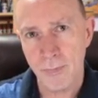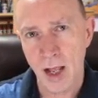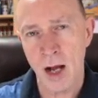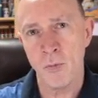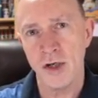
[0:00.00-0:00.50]

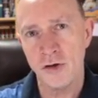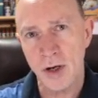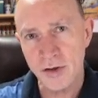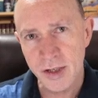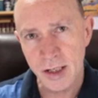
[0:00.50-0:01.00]
and we
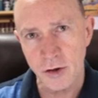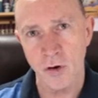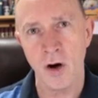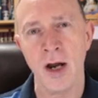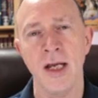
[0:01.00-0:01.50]
trust in
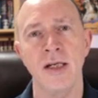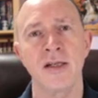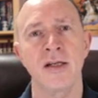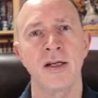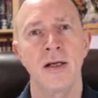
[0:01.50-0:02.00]

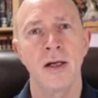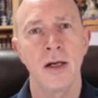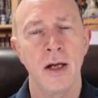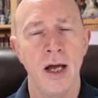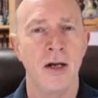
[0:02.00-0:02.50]
Christ
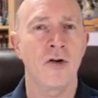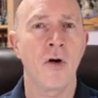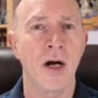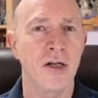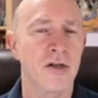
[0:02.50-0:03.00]
and
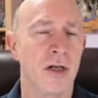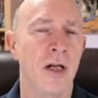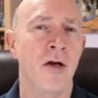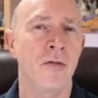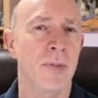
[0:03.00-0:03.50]
Christ
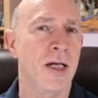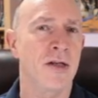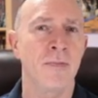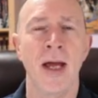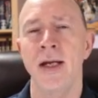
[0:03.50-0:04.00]
alone
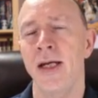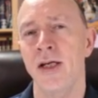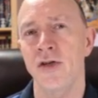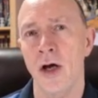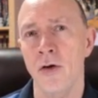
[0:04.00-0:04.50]
because man
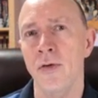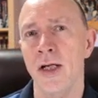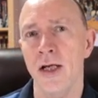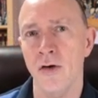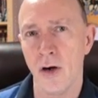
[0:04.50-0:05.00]
needs
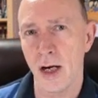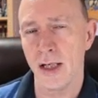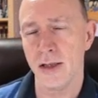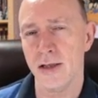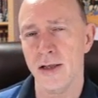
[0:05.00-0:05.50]
only
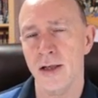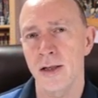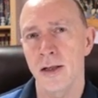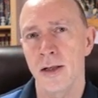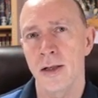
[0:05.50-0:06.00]
Christ
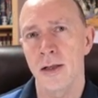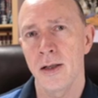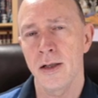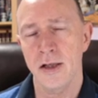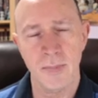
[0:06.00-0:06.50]

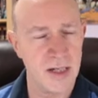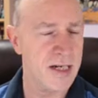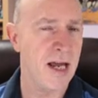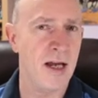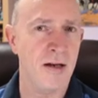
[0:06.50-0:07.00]
to be
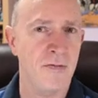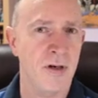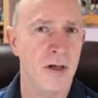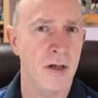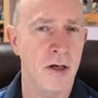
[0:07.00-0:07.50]

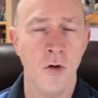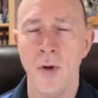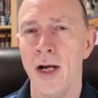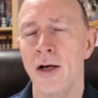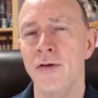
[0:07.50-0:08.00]
saved. No
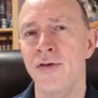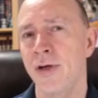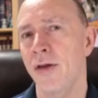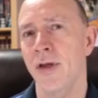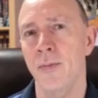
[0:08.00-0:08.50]
one else,
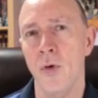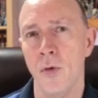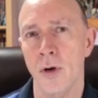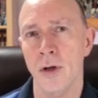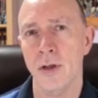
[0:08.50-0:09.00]
nothing
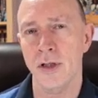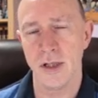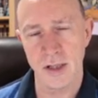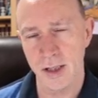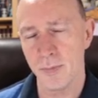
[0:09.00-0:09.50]
more,
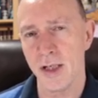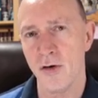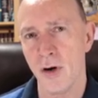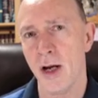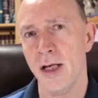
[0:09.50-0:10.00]
just simply
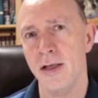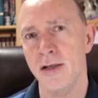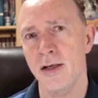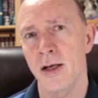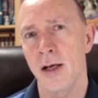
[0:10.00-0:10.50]

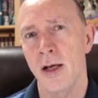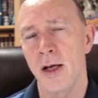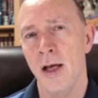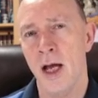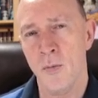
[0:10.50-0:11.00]
Christ.
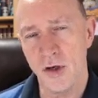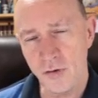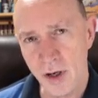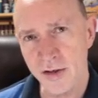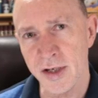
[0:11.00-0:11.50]
And we
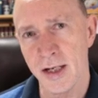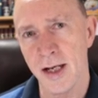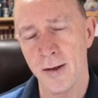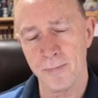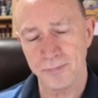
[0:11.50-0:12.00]
trust in
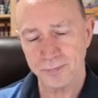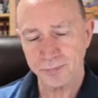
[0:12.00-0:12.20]
him.